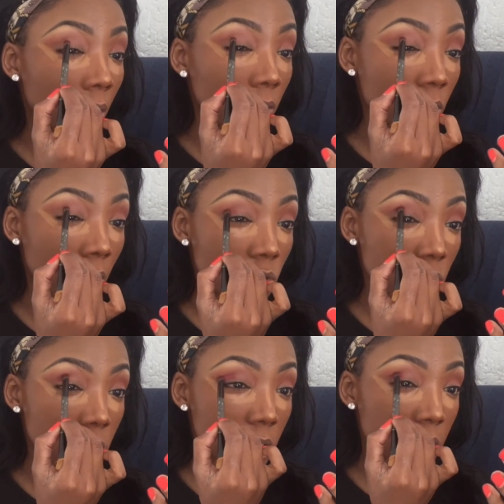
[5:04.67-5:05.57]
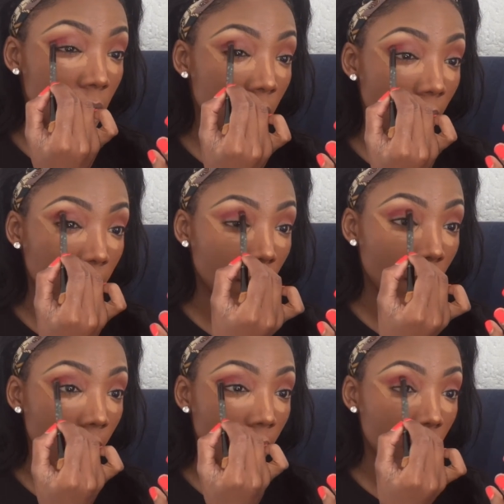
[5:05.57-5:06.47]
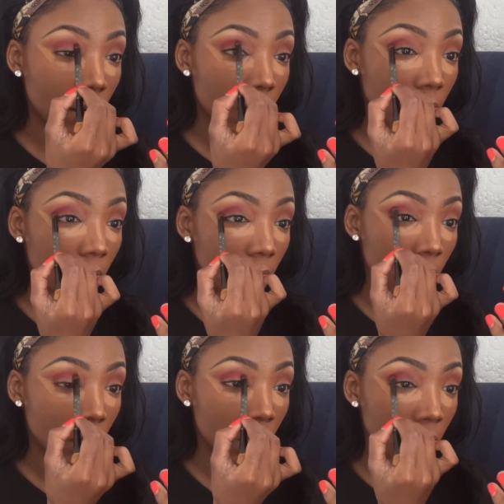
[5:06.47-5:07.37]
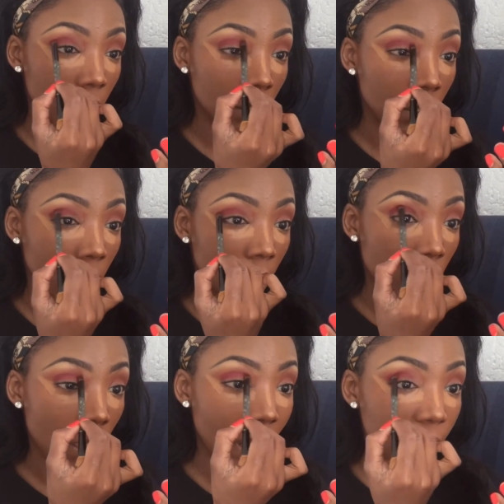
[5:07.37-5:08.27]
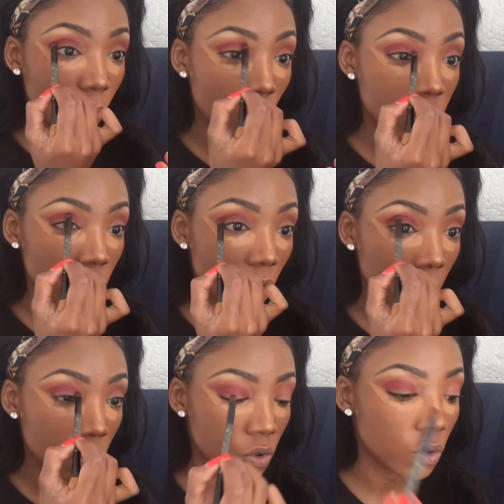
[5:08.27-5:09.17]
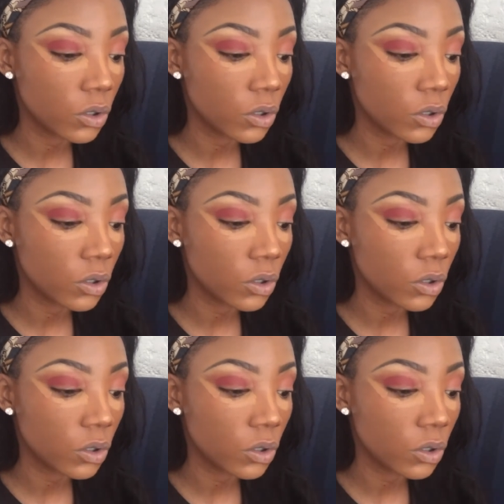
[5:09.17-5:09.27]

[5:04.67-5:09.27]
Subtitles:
and then just dig that in. And I'm also not too